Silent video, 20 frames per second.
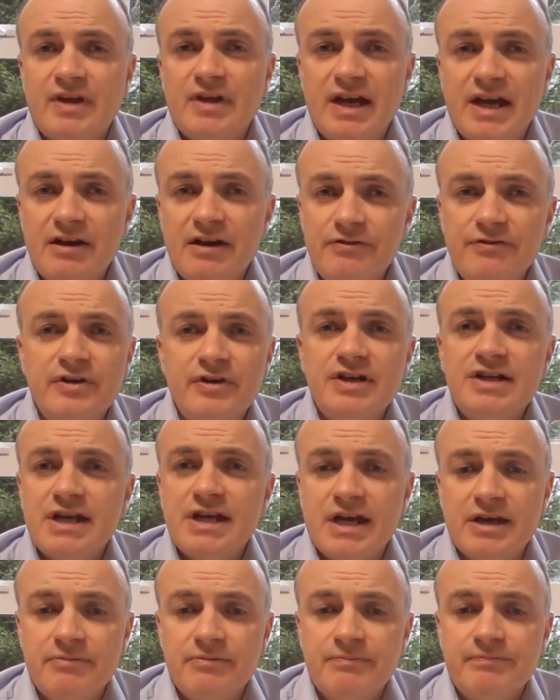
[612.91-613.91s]
every
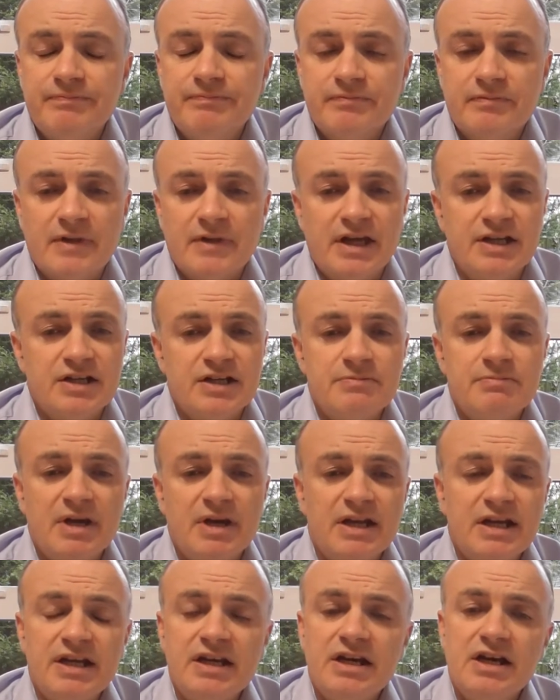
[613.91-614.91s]
day and in
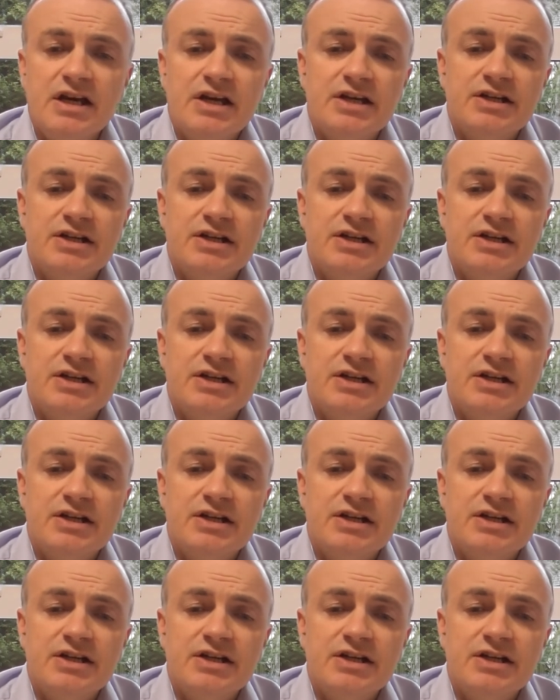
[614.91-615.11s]
many